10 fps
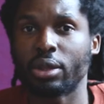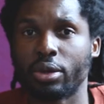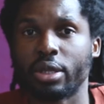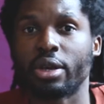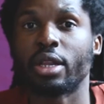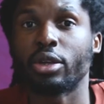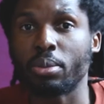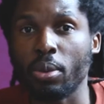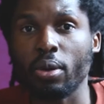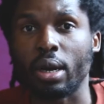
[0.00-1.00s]
going, to look, they're going to
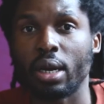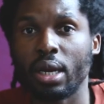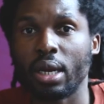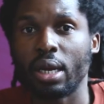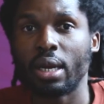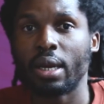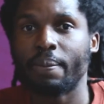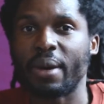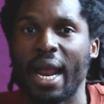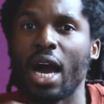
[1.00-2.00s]
learn more.
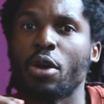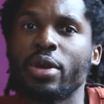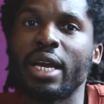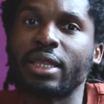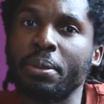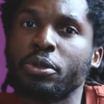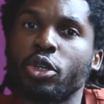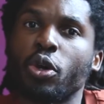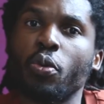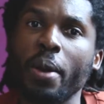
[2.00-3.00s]
But how do we get them
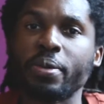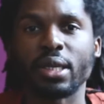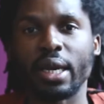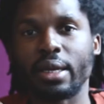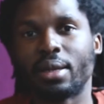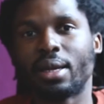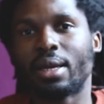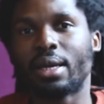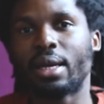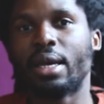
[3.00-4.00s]
to your website?
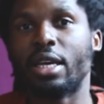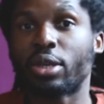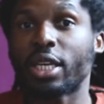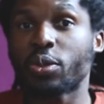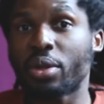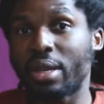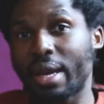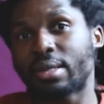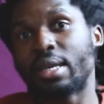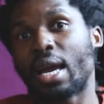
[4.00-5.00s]
And so that's where the
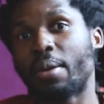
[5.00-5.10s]
next thing